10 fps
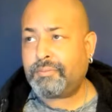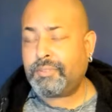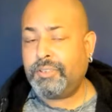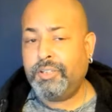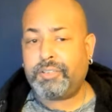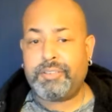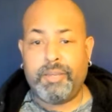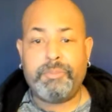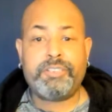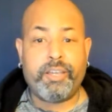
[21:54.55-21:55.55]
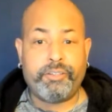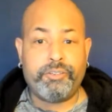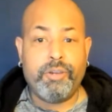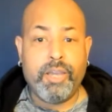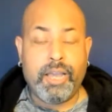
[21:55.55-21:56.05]
Look, let me tell
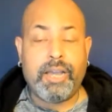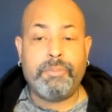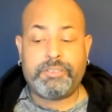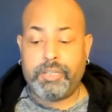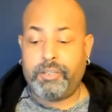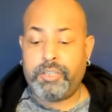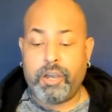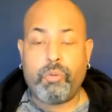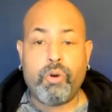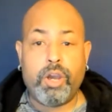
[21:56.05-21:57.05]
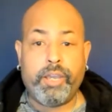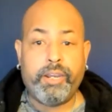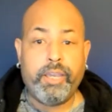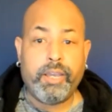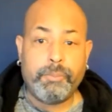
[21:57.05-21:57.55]
you. I'm gonna tell y'all what.
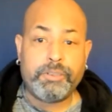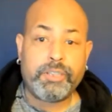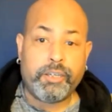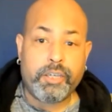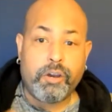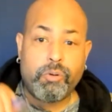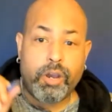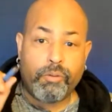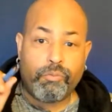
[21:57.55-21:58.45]
I'm gonna tell y'all what.